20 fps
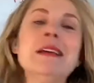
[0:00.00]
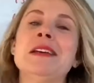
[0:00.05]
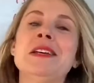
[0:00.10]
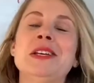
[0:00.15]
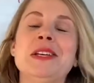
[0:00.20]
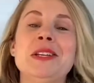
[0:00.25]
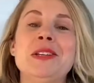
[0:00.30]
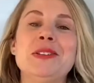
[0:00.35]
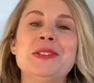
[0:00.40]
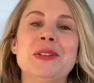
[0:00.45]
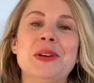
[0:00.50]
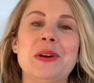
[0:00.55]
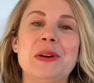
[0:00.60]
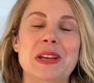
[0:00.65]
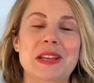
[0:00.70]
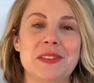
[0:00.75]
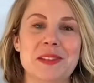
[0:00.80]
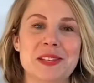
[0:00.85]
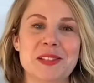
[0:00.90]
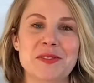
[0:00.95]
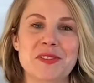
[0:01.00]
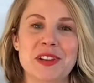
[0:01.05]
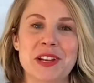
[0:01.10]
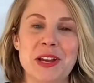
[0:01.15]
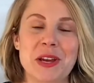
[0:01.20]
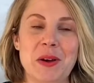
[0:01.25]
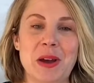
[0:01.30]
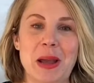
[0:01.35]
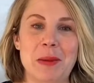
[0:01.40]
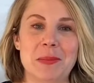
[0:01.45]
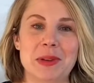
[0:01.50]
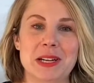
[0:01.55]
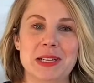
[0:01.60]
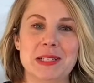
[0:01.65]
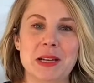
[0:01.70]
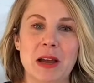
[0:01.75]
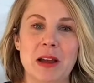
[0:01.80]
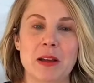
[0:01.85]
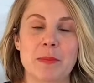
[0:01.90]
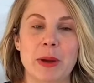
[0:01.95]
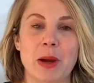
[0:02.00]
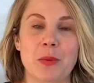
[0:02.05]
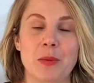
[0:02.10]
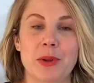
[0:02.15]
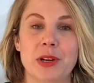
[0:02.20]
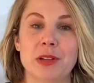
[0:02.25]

So in this video, I'm going to talk about what it